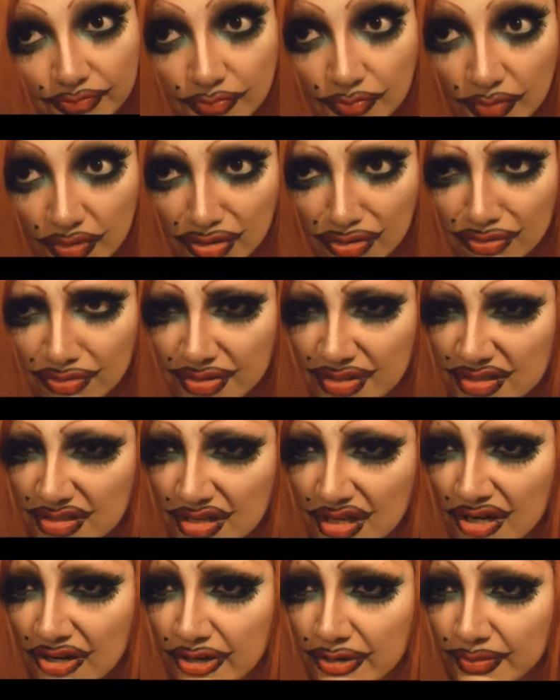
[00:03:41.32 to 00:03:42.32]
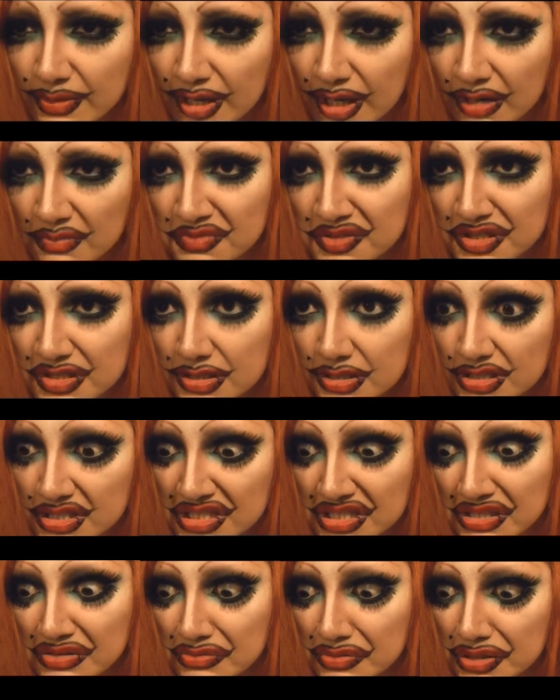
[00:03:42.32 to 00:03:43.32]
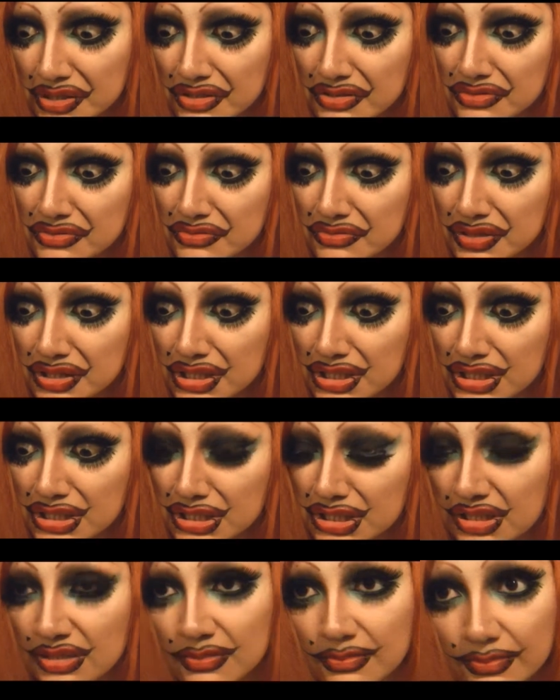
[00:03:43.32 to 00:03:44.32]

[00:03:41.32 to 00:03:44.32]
Ooh, sorry, my arm just did a weird twitch.